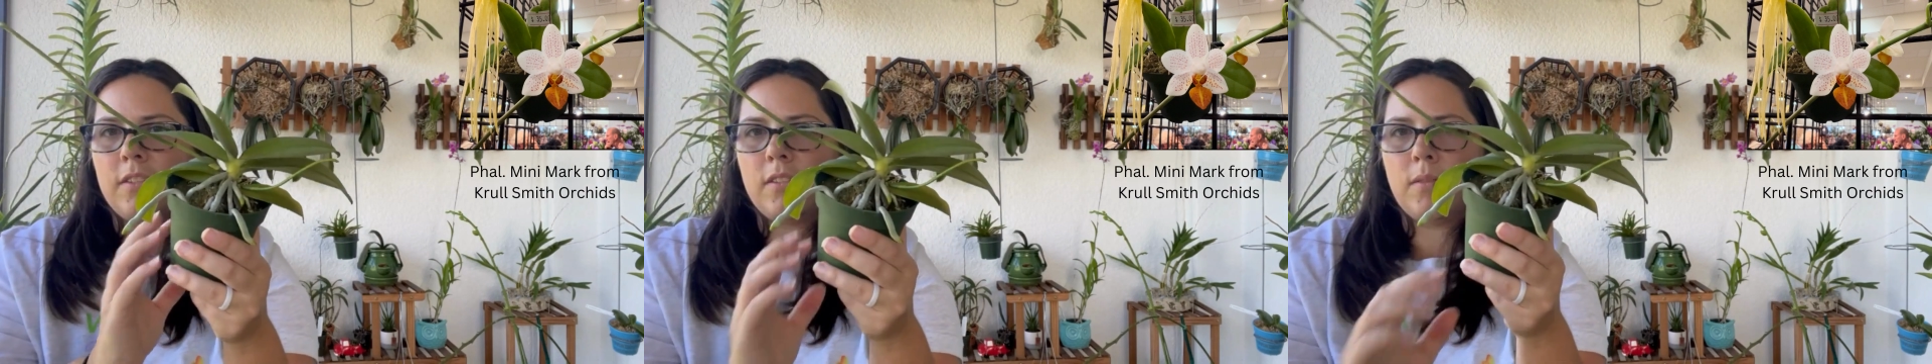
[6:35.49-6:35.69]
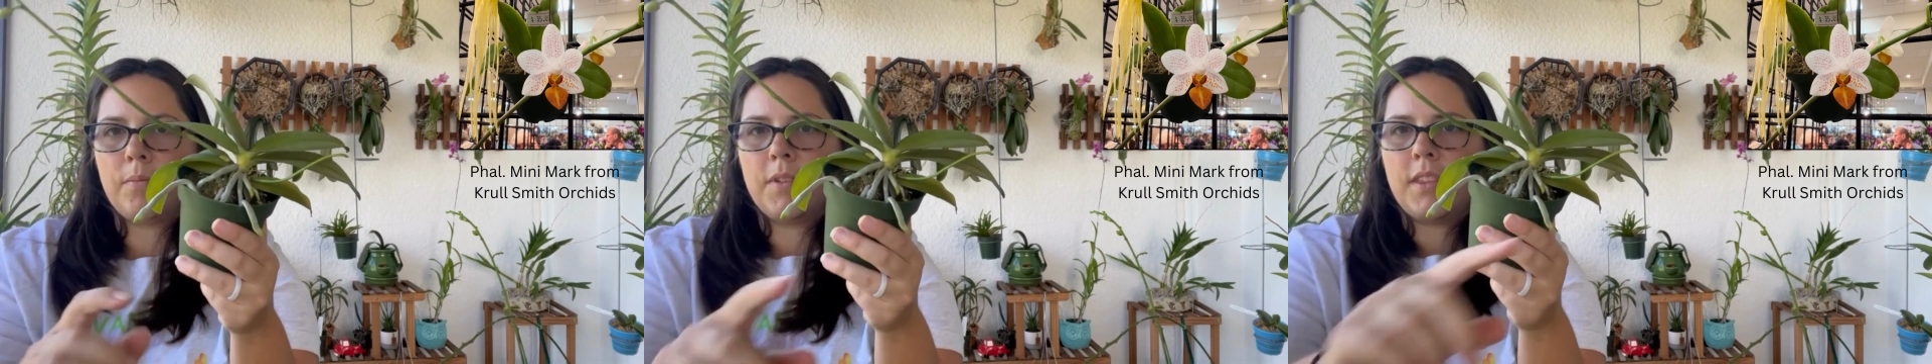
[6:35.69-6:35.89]

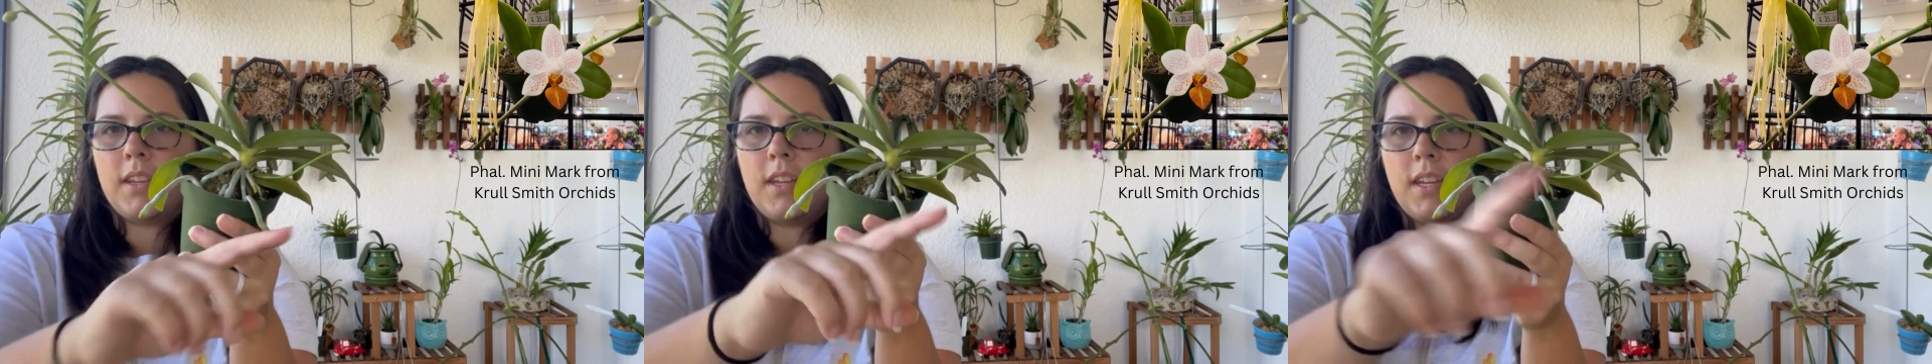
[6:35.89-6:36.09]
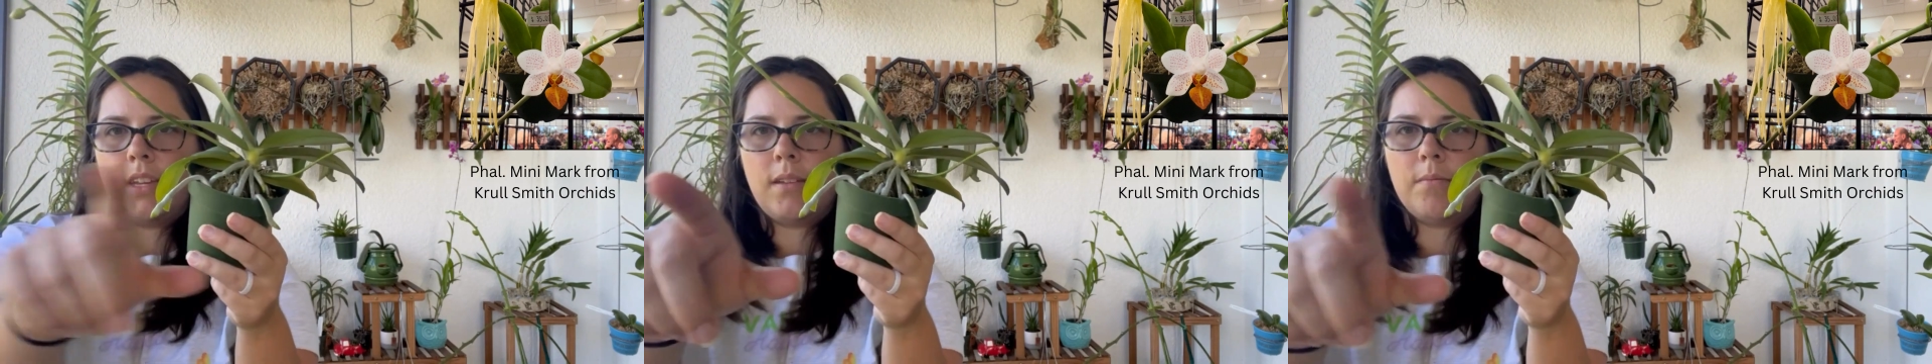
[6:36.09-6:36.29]
so I'll put the
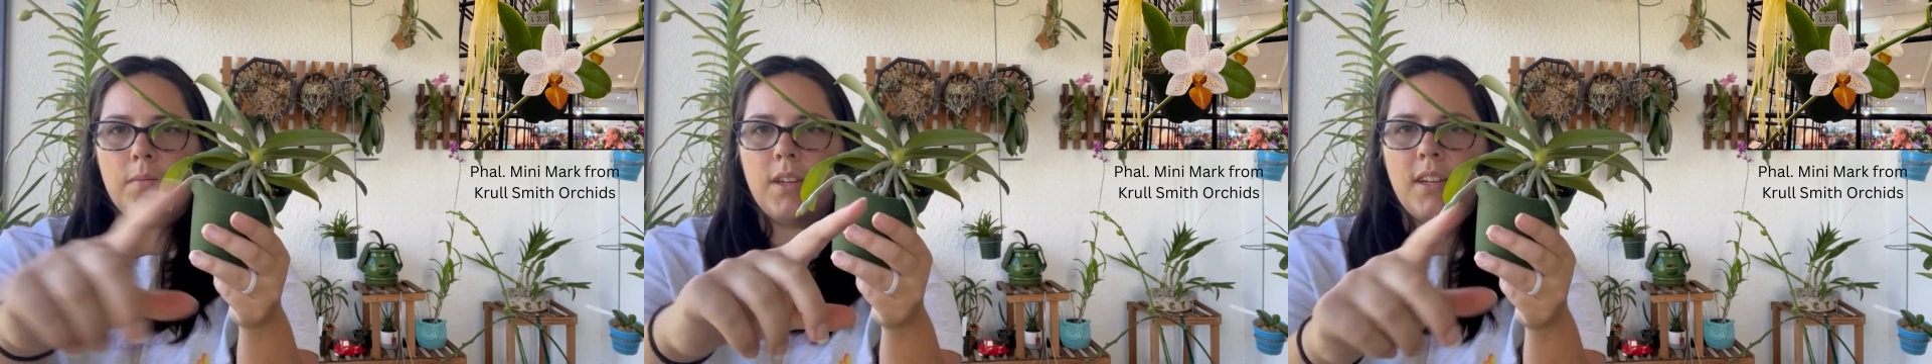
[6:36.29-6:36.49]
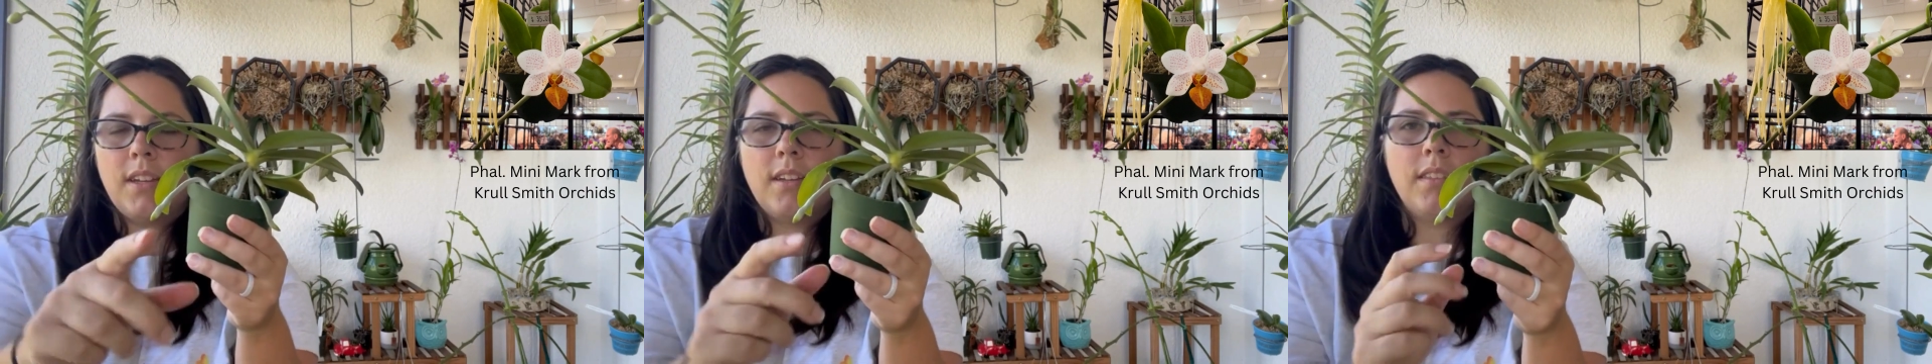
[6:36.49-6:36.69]
name
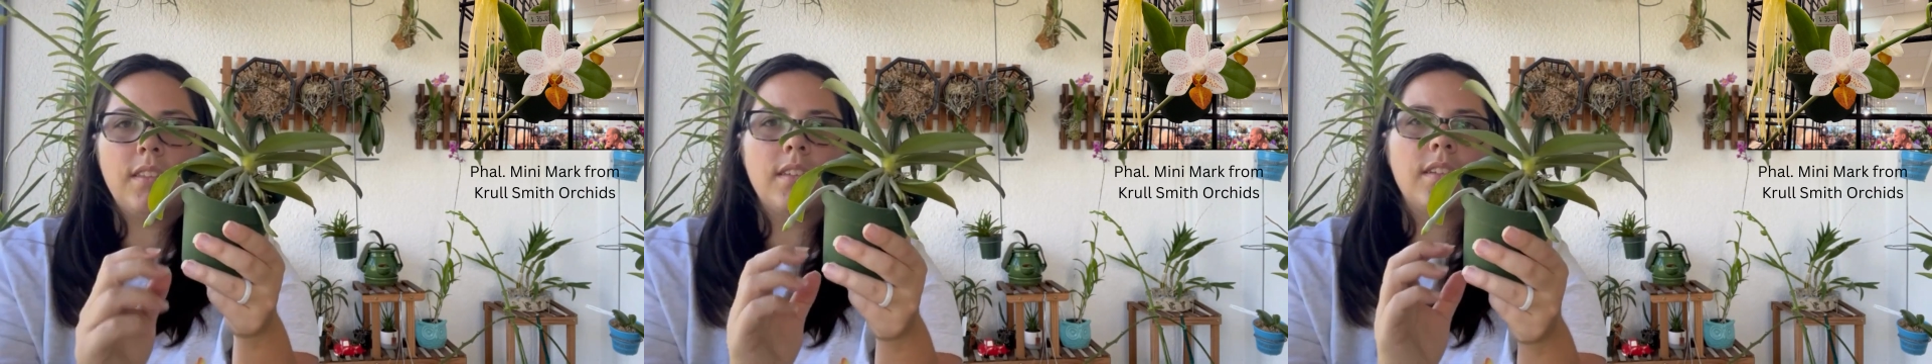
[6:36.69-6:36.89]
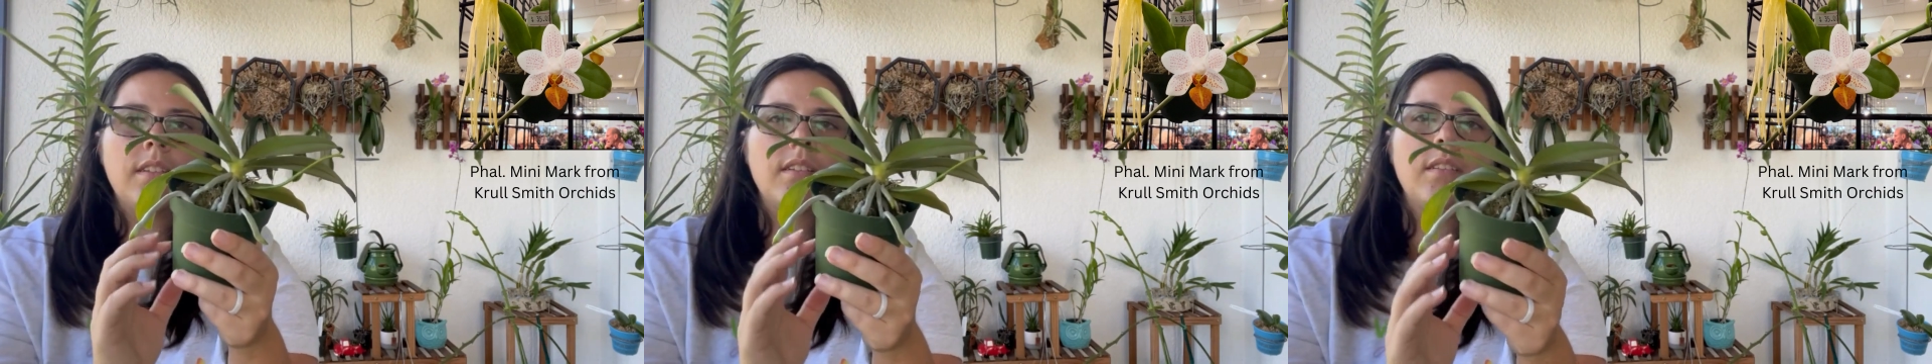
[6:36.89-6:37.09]
and